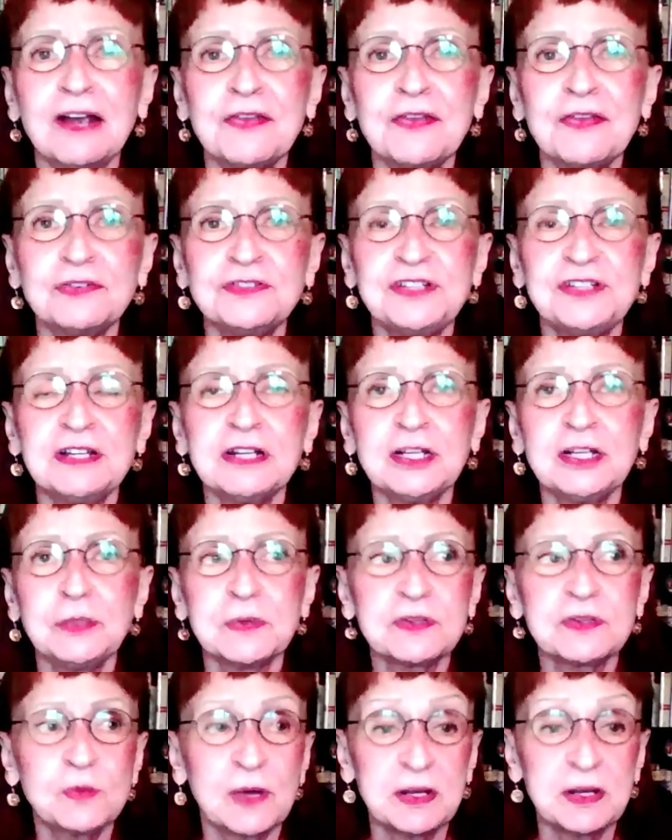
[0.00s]
they're dealing
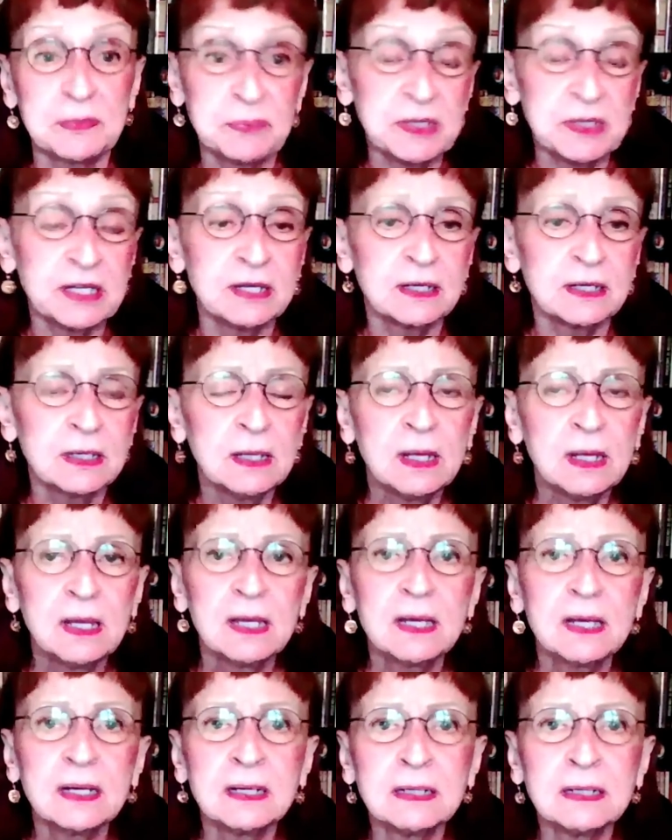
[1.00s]
with quite a bit.
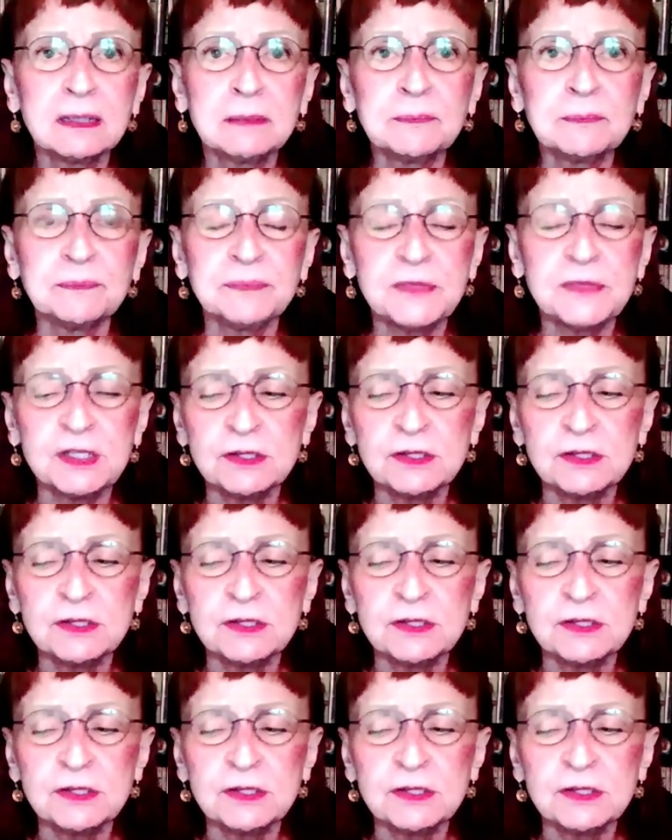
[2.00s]
And